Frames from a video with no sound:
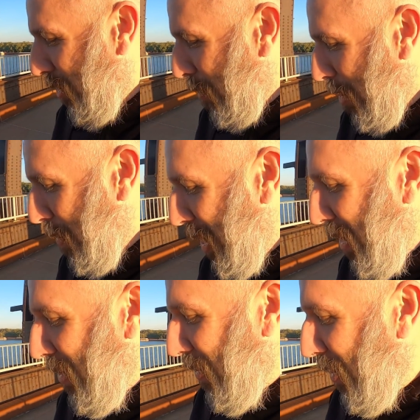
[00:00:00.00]
You might be
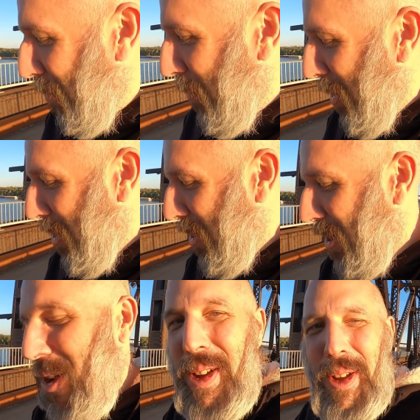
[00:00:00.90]
on to something there,
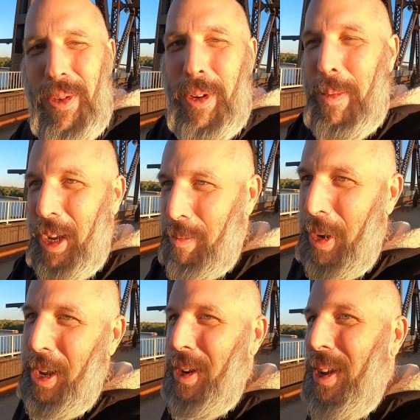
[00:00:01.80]
One Man
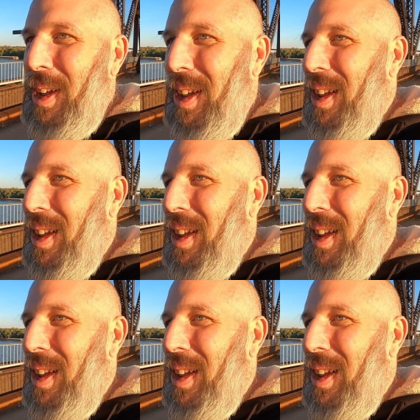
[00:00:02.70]
Band.